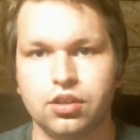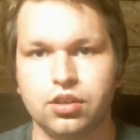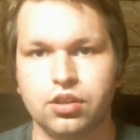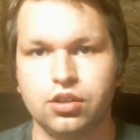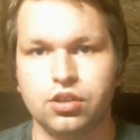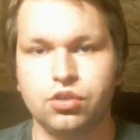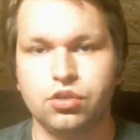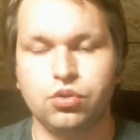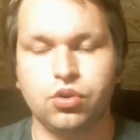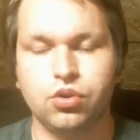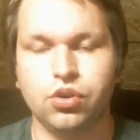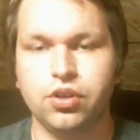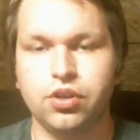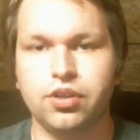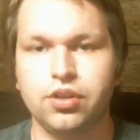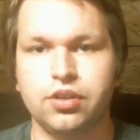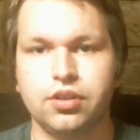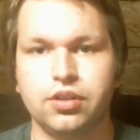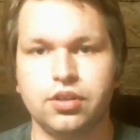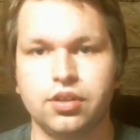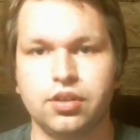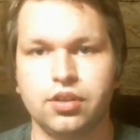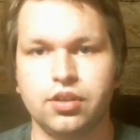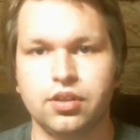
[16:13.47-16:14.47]
You
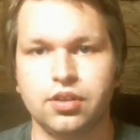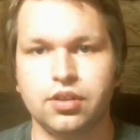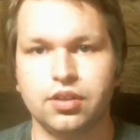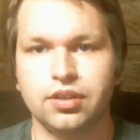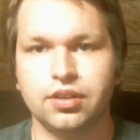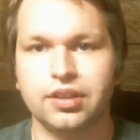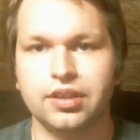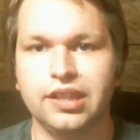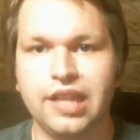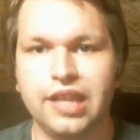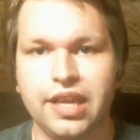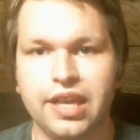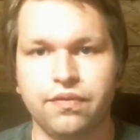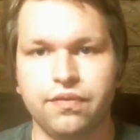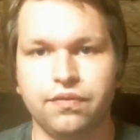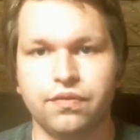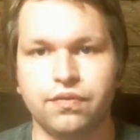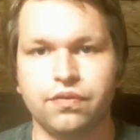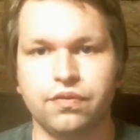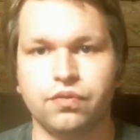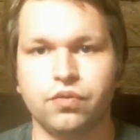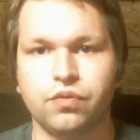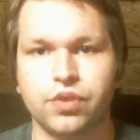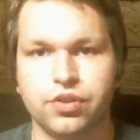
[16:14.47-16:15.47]
couldn't
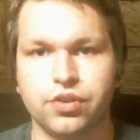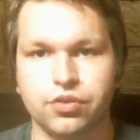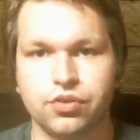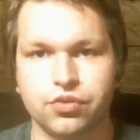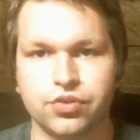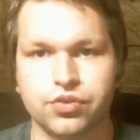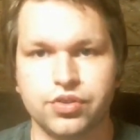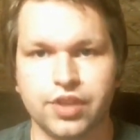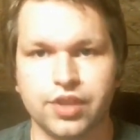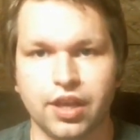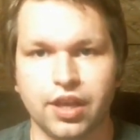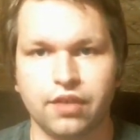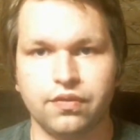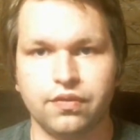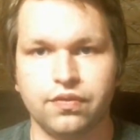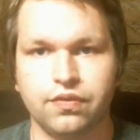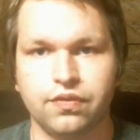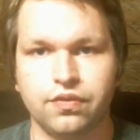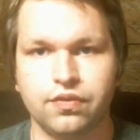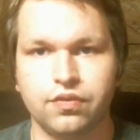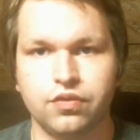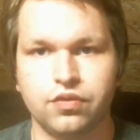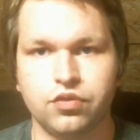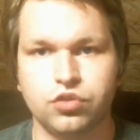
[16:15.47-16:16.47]
live with
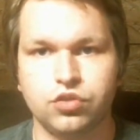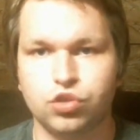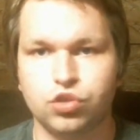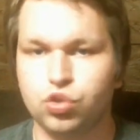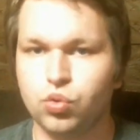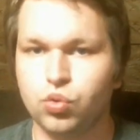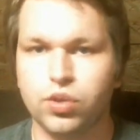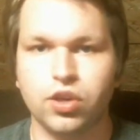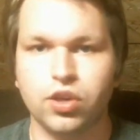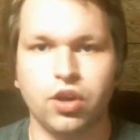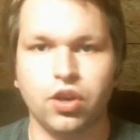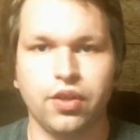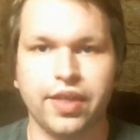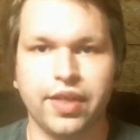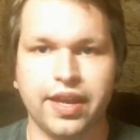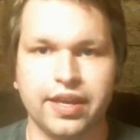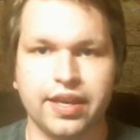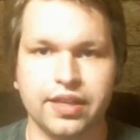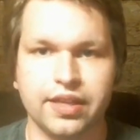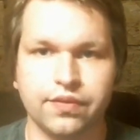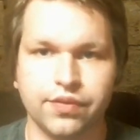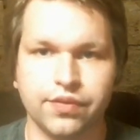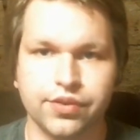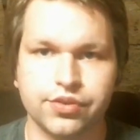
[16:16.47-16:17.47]
yourself doing all
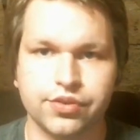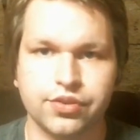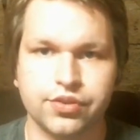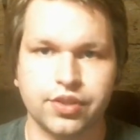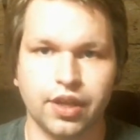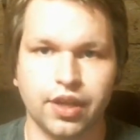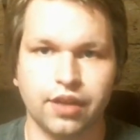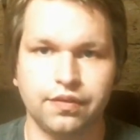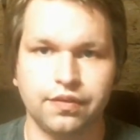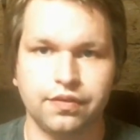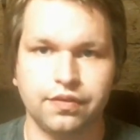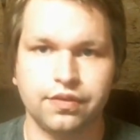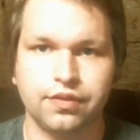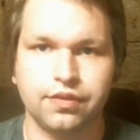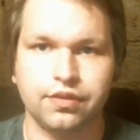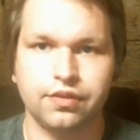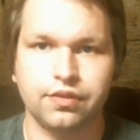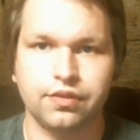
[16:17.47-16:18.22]
that evil stuff.